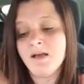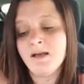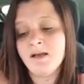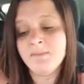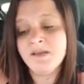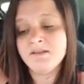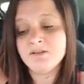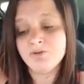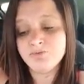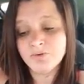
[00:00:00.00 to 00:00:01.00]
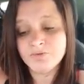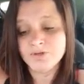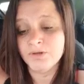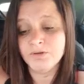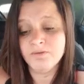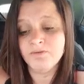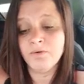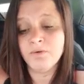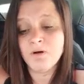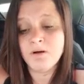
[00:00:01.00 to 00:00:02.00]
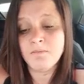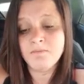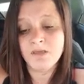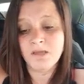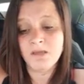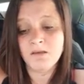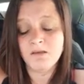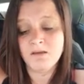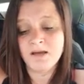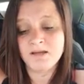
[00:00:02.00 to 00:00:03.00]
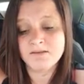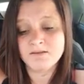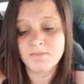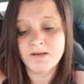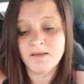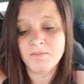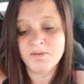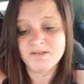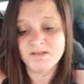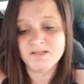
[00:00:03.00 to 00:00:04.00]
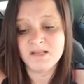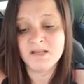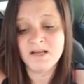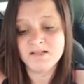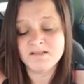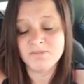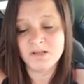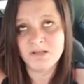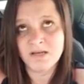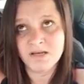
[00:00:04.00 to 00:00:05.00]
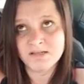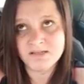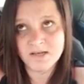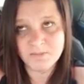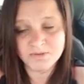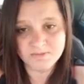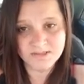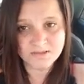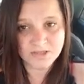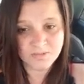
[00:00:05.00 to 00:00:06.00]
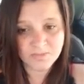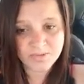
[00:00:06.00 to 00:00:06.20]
um, is crucial for me and my business. And that is something that has enabled me to turn my